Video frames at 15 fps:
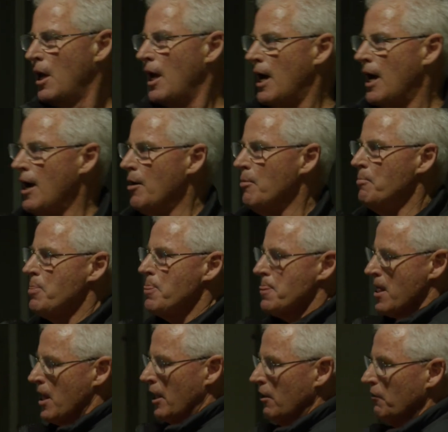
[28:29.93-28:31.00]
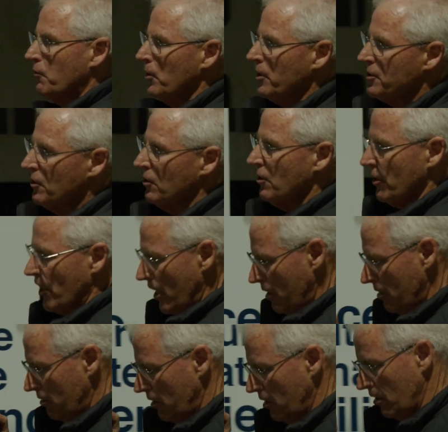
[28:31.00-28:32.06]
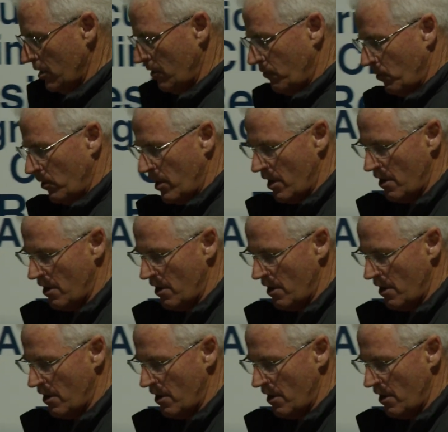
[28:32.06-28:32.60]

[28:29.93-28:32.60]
And if we do that, if we